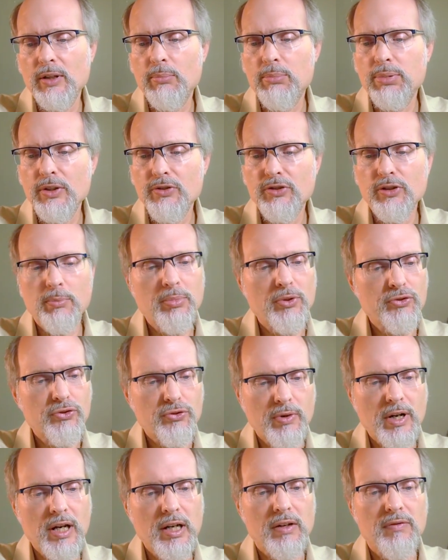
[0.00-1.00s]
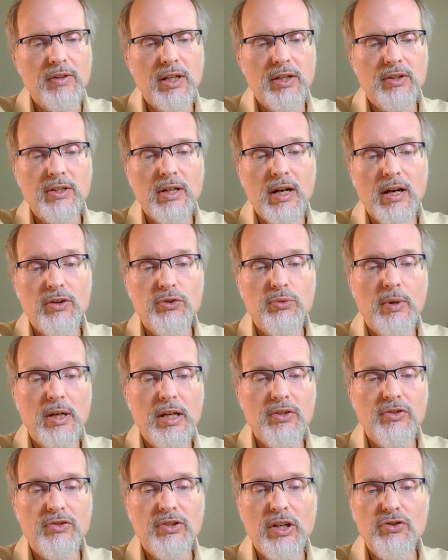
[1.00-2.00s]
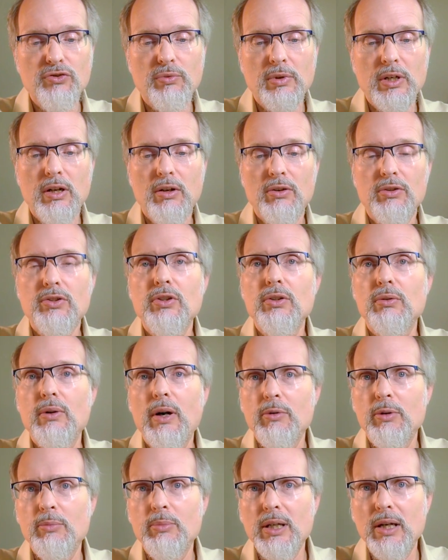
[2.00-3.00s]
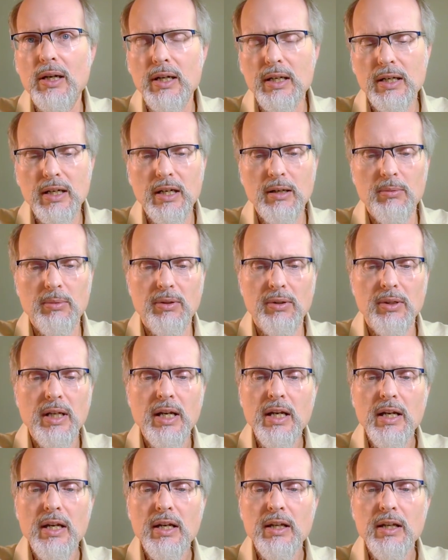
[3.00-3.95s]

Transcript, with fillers: the principal trait of the entire 20th century here too, I would be unable